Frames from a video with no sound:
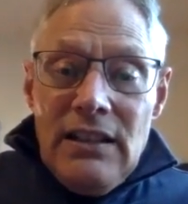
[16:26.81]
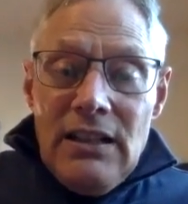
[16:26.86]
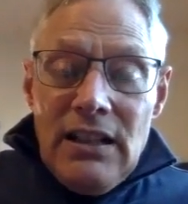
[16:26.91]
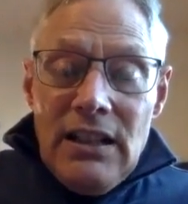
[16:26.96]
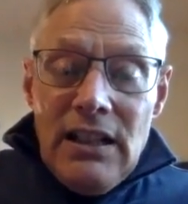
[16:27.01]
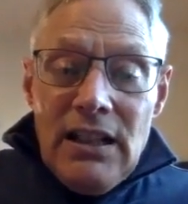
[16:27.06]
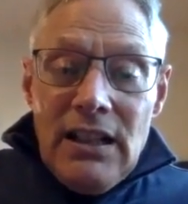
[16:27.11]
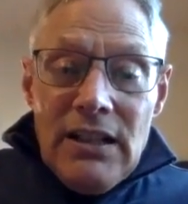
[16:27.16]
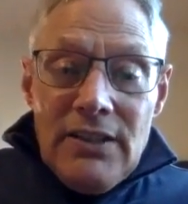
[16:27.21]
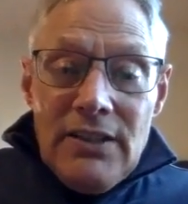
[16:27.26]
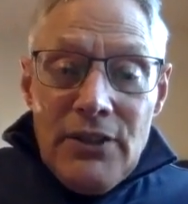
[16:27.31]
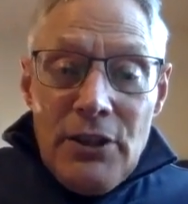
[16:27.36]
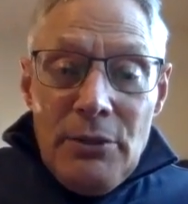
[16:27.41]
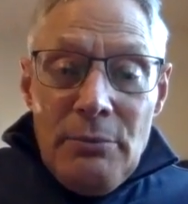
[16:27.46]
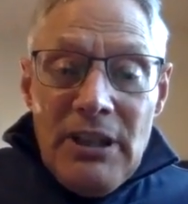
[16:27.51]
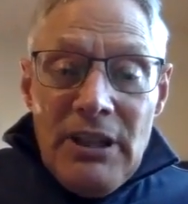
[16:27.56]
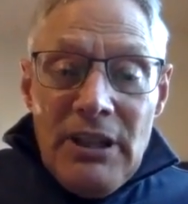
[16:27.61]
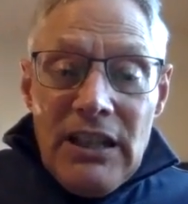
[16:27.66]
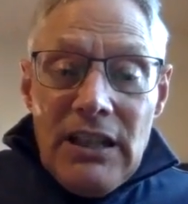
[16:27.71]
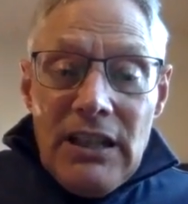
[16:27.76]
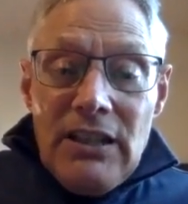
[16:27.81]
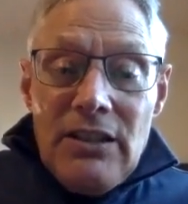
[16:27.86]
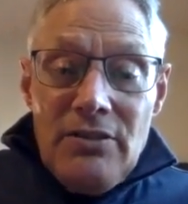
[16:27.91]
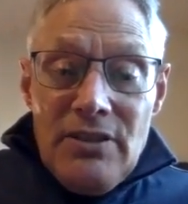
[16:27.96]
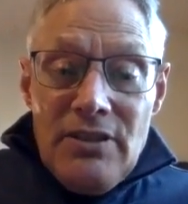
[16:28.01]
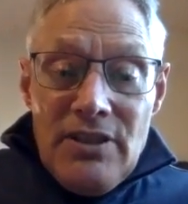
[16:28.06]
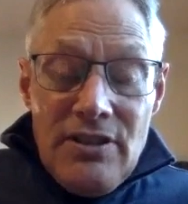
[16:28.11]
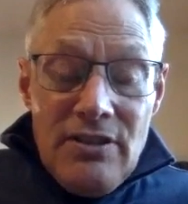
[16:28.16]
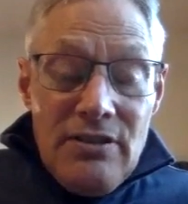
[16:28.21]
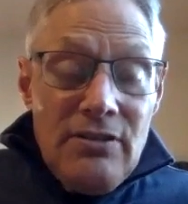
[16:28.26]
Everybody
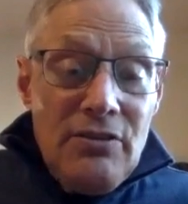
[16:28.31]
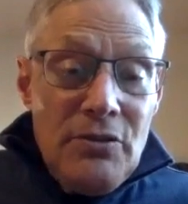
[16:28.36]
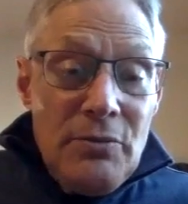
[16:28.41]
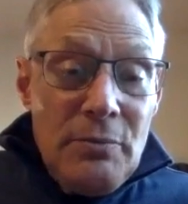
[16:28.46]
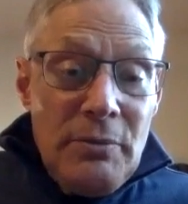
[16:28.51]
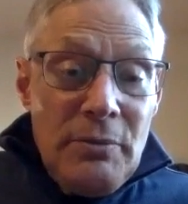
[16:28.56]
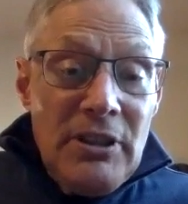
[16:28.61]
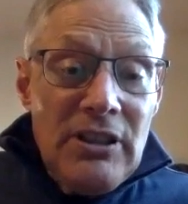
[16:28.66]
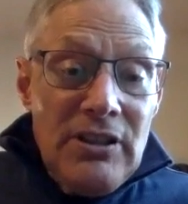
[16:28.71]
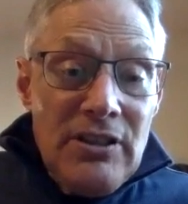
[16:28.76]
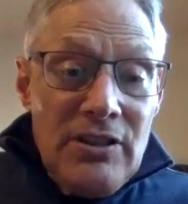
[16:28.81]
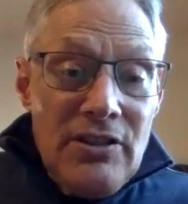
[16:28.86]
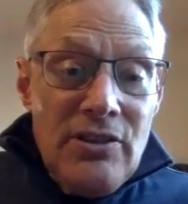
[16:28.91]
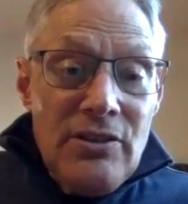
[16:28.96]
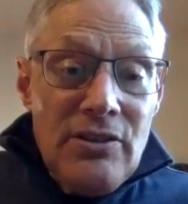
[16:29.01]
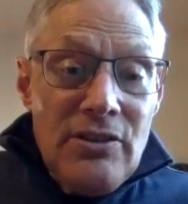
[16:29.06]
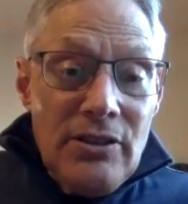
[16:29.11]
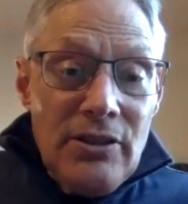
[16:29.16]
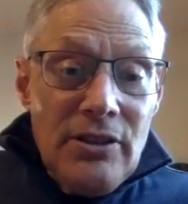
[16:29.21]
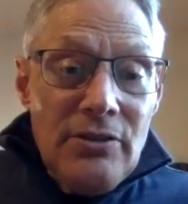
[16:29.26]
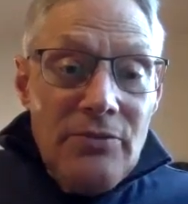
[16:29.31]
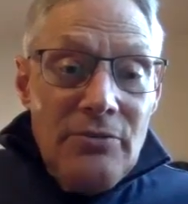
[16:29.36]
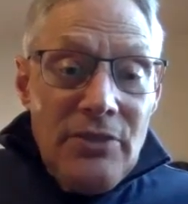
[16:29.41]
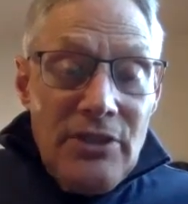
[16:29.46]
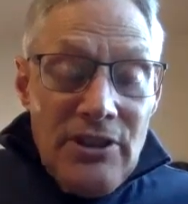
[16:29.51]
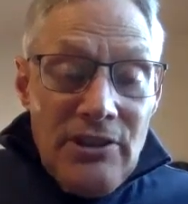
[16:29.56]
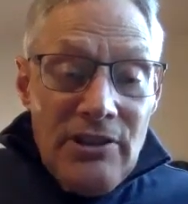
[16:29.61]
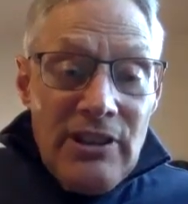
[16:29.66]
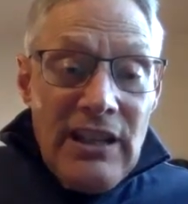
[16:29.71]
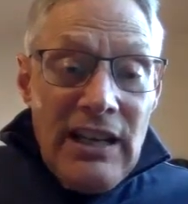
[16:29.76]
who's been concerned with
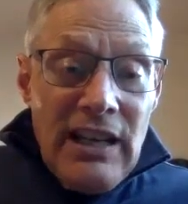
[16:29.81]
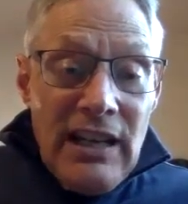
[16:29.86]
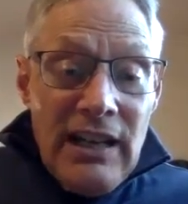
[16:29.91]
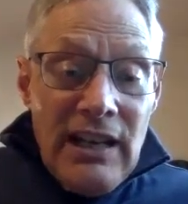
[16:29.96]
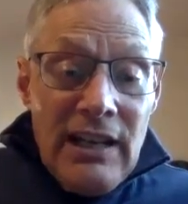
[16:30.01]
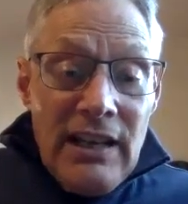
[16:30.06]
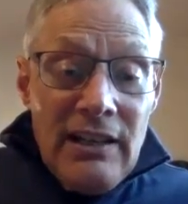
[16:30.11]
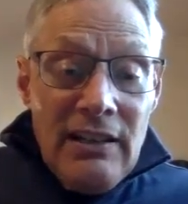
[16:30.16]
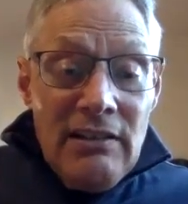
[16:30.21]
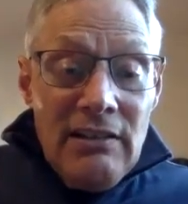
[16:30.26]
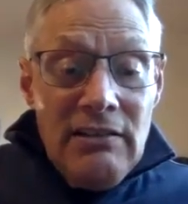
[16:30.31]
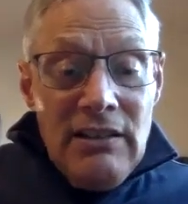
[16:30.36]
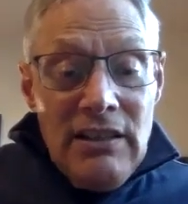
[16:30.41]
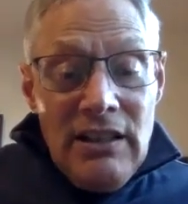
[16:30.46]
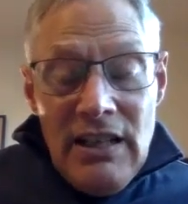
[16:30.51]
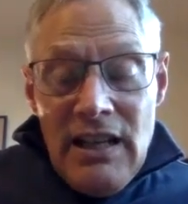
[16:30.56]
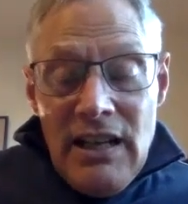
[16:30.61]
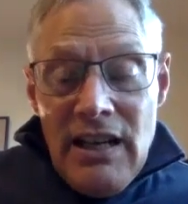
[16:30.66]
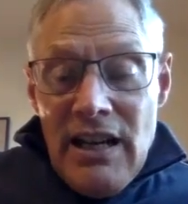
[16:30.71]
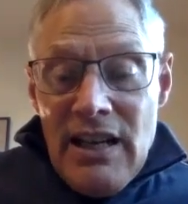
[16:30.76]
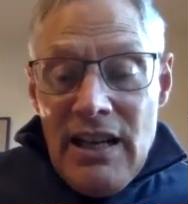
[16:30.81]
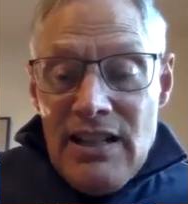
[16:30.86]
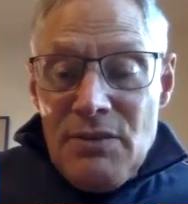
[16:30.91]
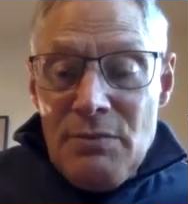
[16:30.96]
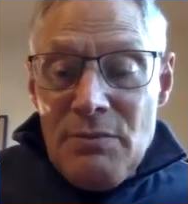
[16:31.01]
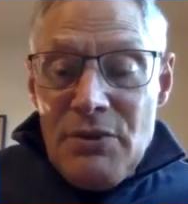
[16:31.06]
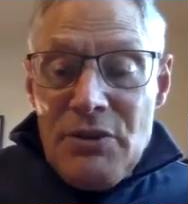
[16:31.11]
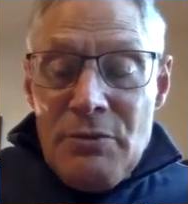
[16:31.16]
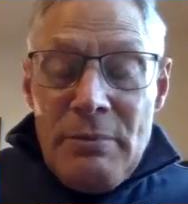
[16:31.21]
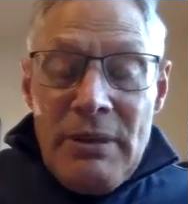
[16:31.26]
your care has a
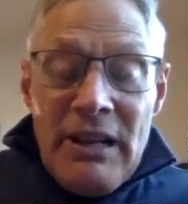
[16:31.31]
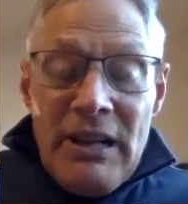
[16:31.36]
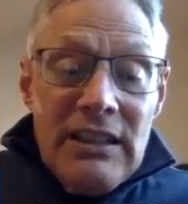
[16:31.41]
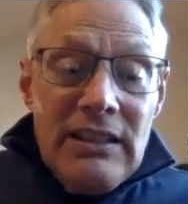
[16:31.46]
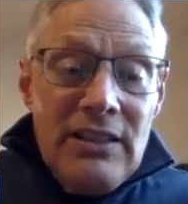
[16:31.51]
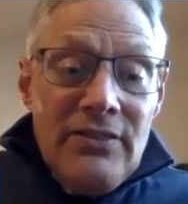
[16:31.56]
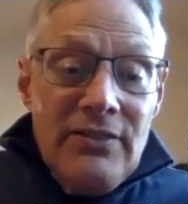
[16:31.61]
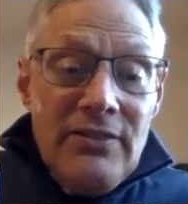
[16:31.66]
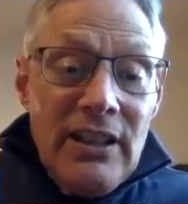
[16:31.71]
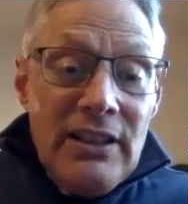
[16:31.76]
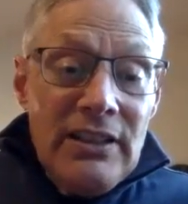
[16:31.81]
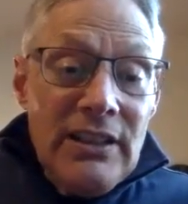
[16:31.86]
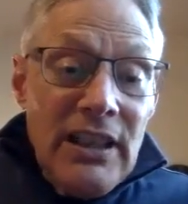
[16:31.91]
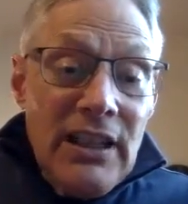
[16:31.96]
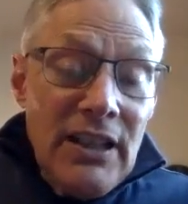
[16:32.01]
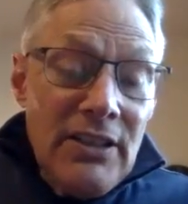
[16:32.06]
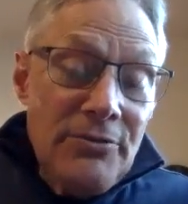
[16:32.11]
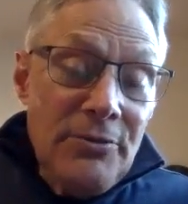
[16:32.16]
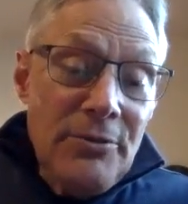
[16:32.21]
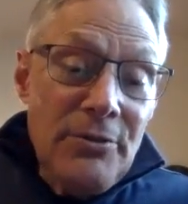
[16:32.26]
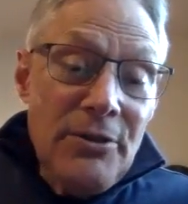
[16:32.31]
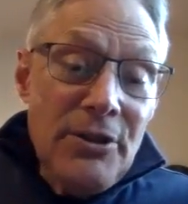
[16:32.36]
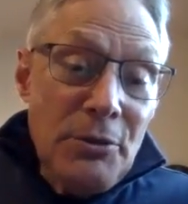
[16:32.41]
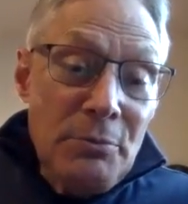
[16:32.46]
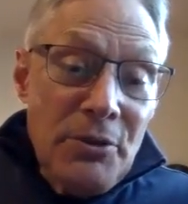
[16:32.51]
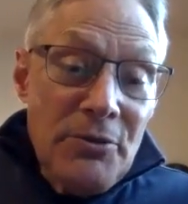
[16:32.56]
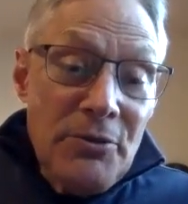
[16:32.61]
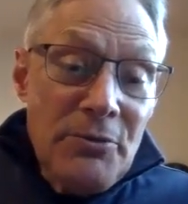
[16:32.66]
perspective on that from their